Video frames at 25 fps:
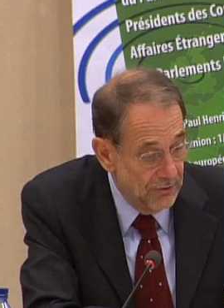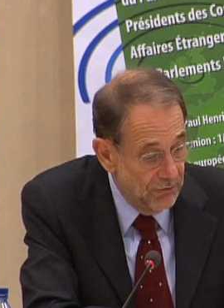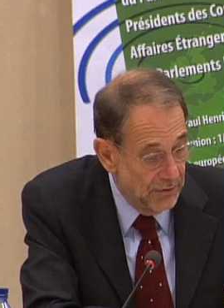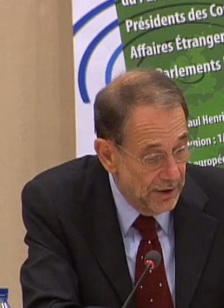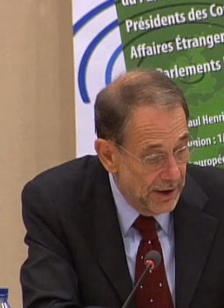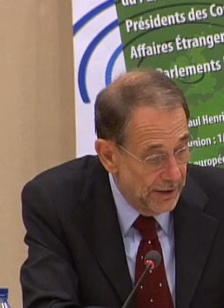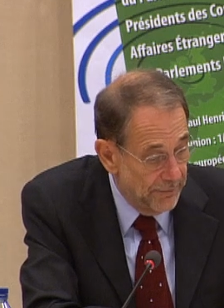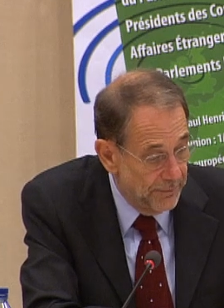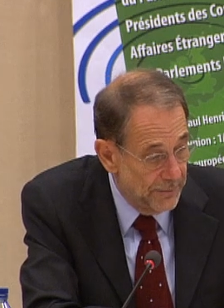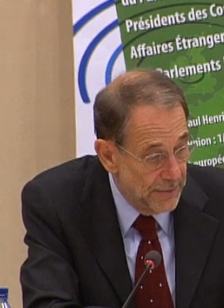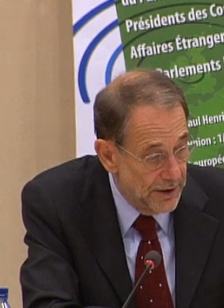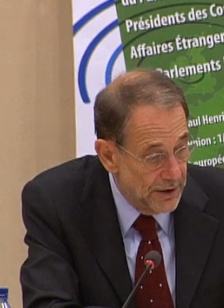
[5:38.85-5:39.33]

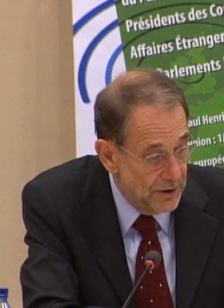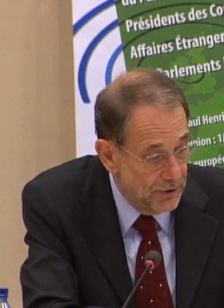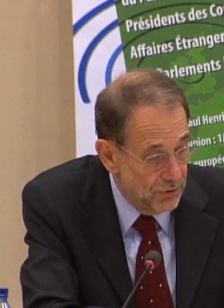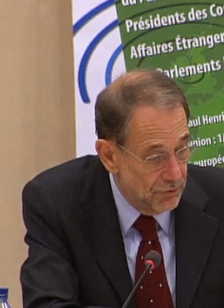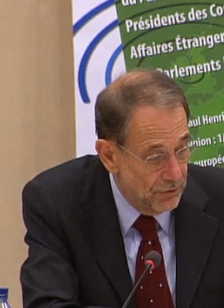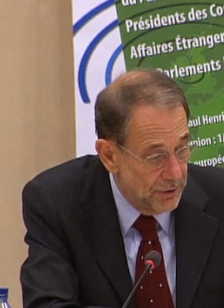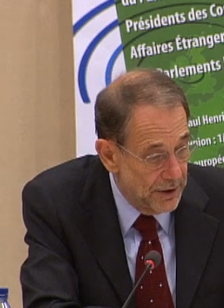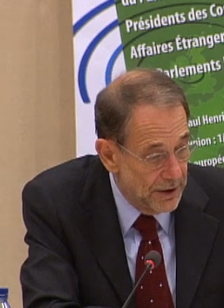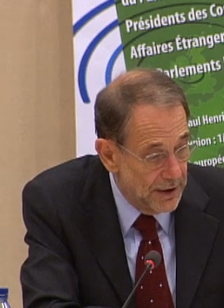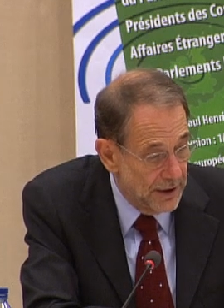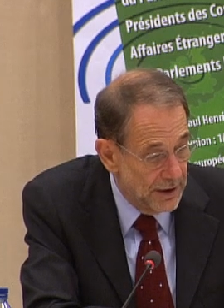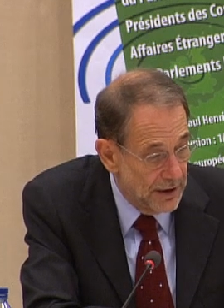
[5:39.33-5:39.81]
we have been
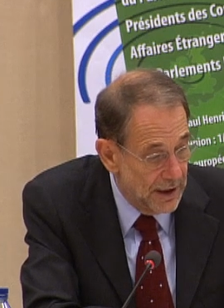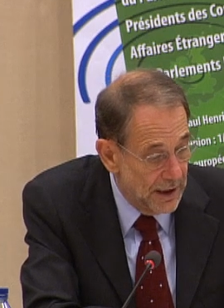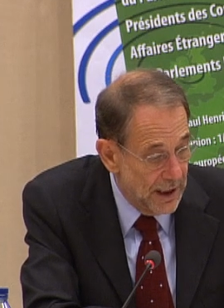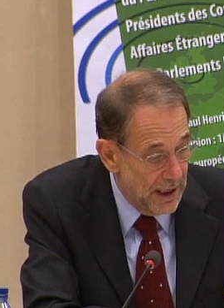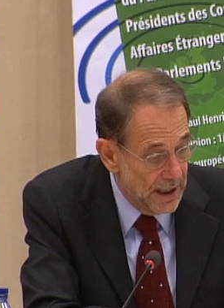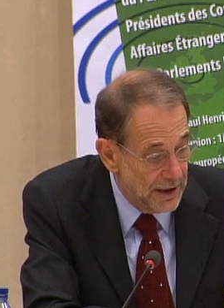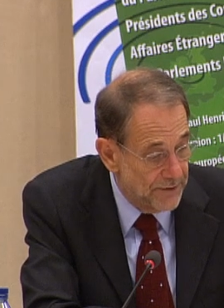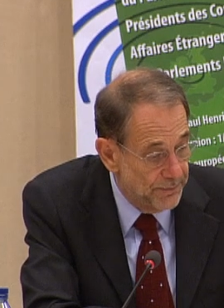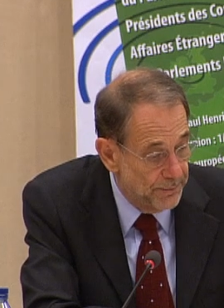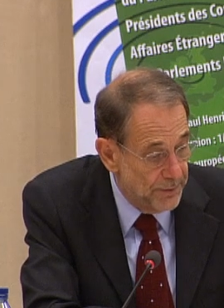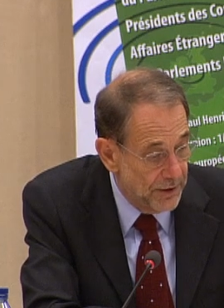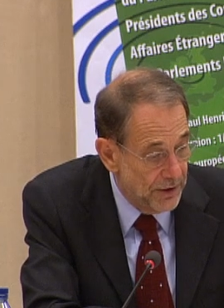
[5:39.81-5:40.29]
doing in the
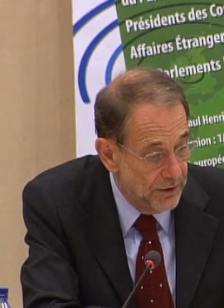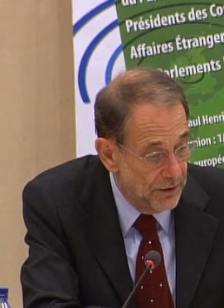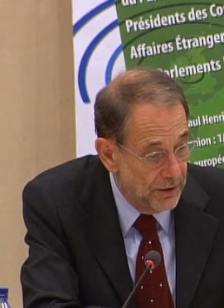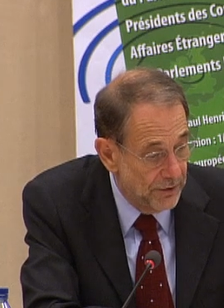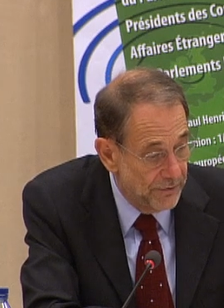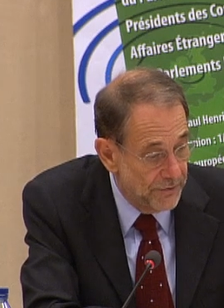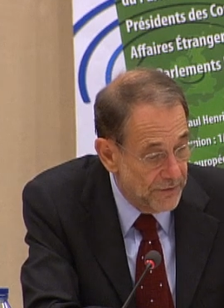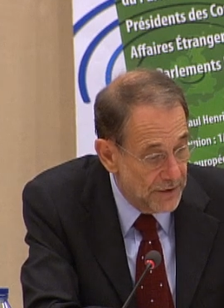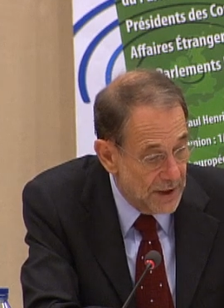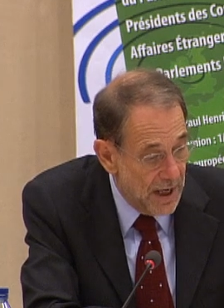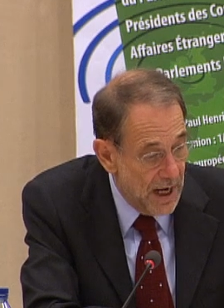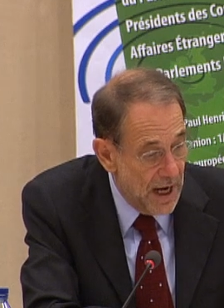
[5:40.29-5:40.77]
last period
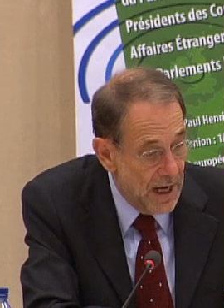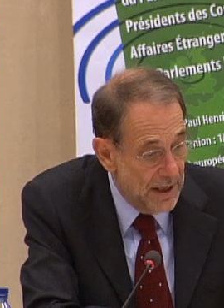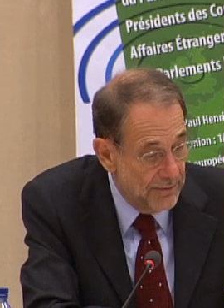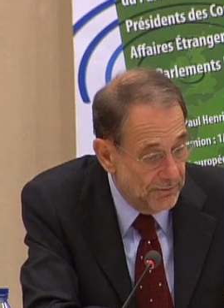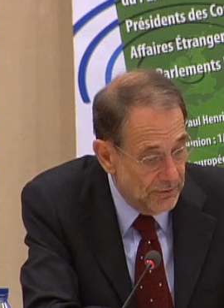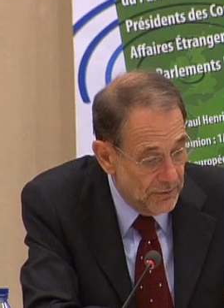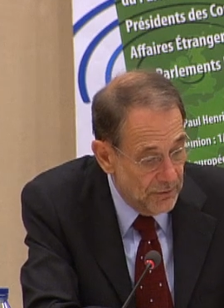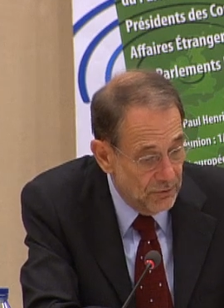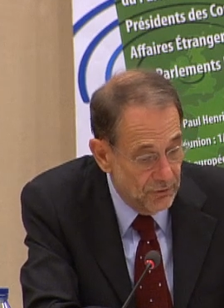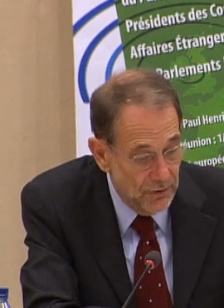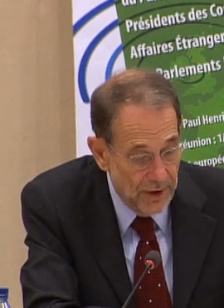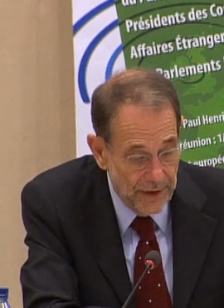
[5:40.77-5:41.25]
of
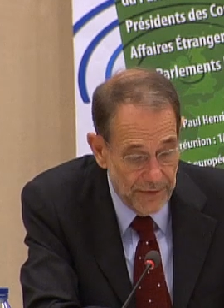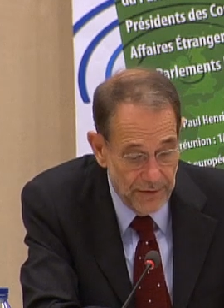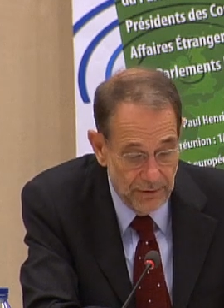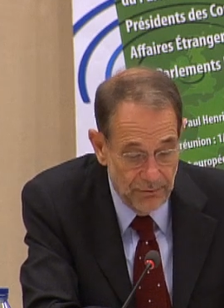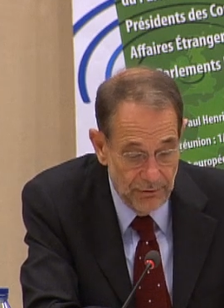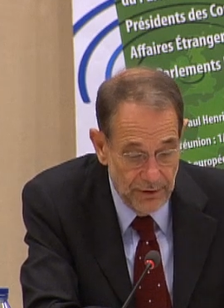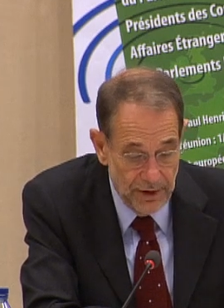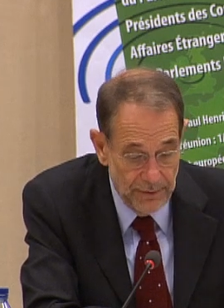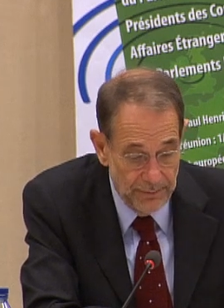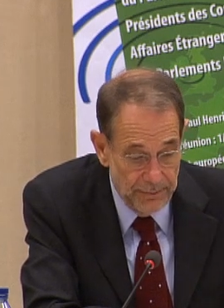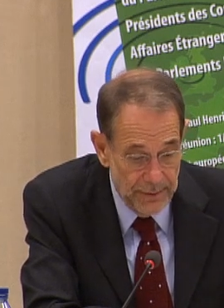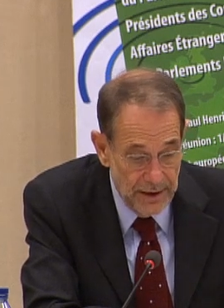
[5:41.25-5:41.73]
time, together
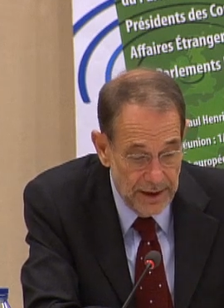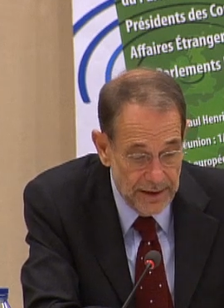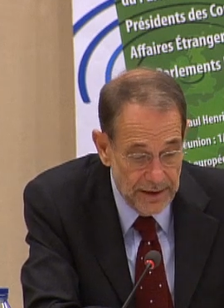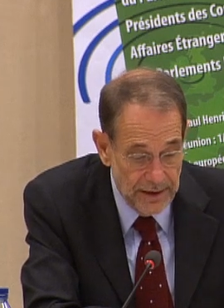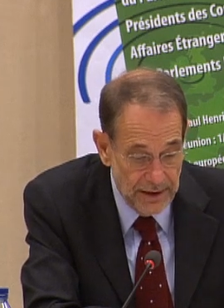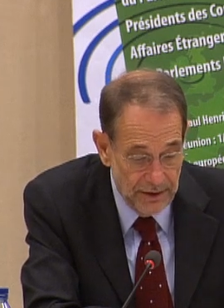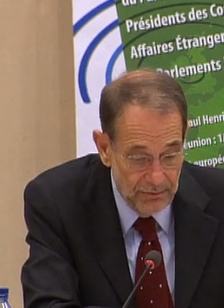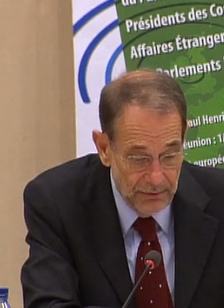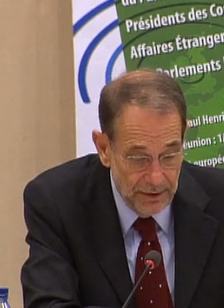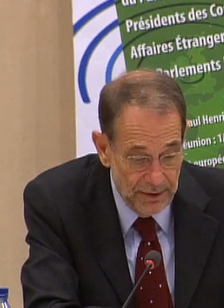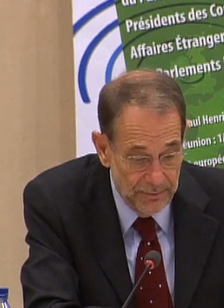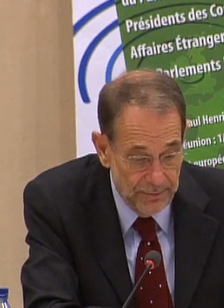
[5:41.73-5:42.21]
with the
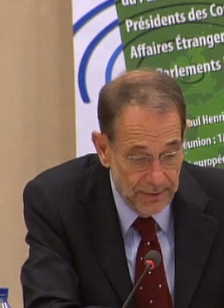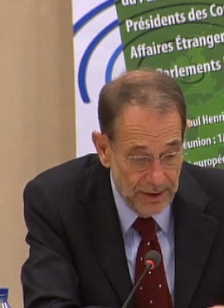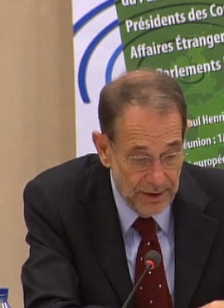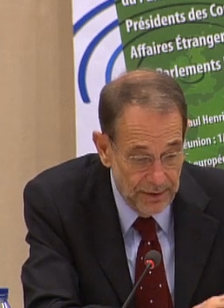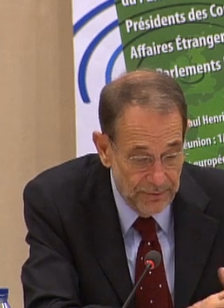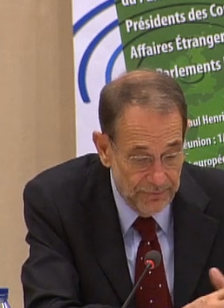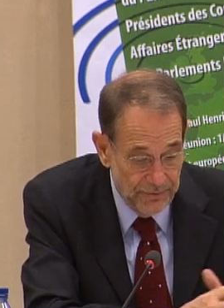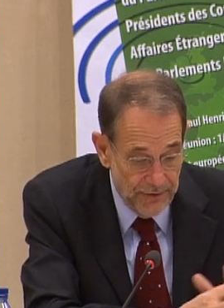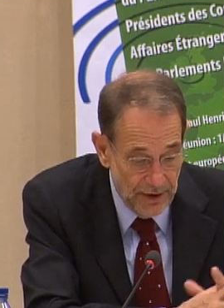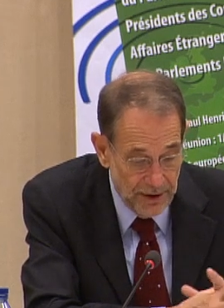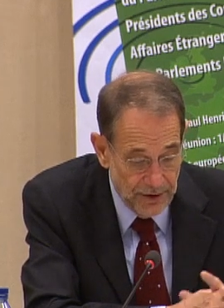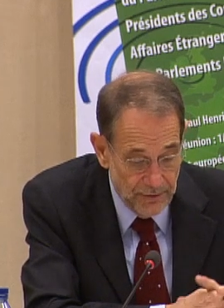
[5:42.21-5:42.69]
President, with
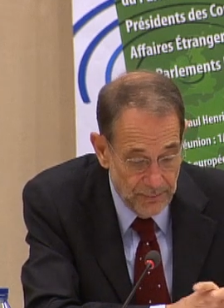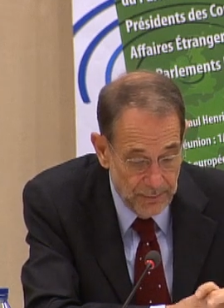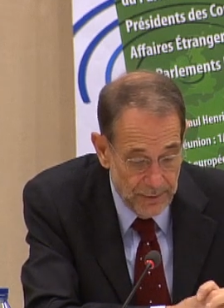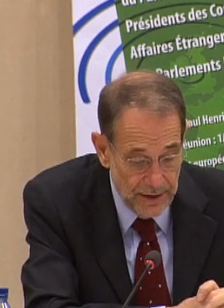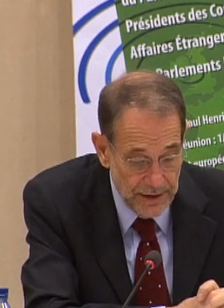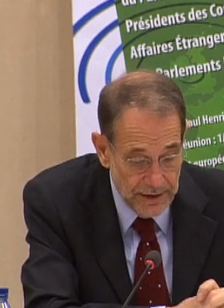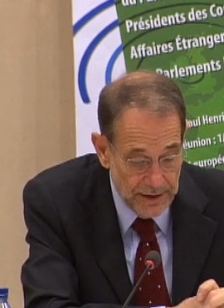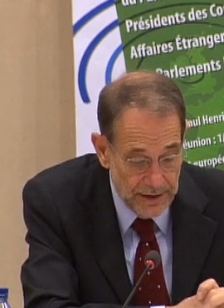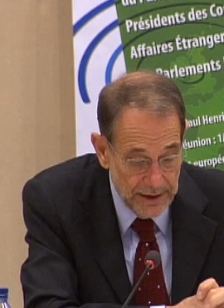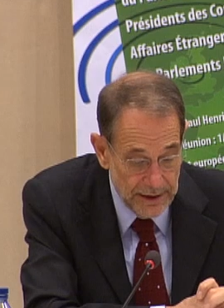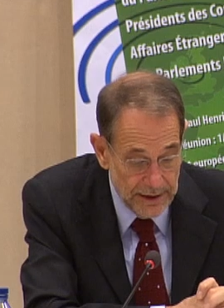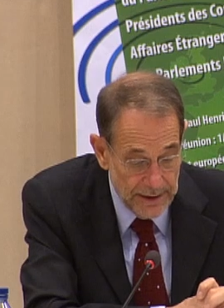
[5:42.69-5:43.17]
the French
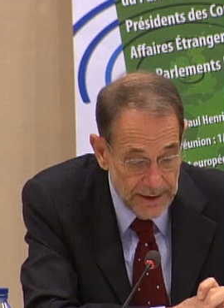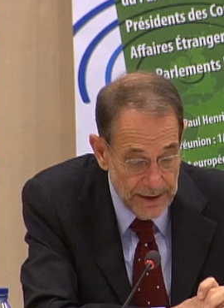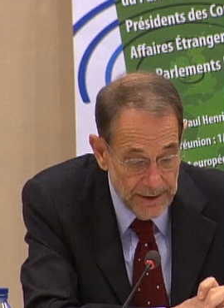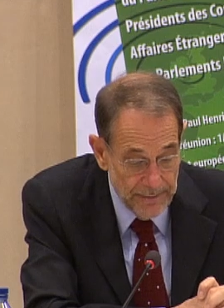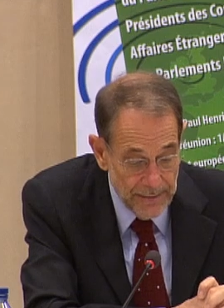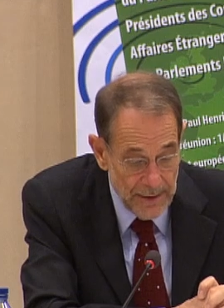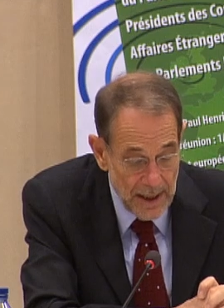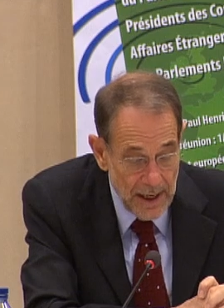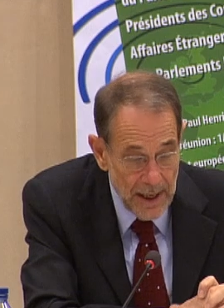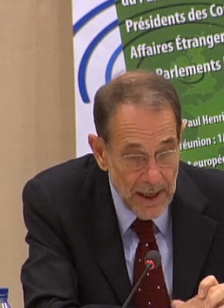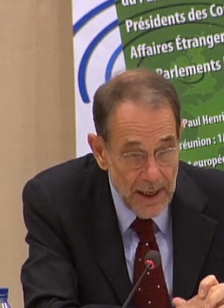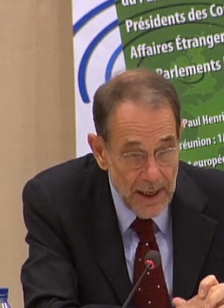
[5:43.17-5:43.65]
presidency,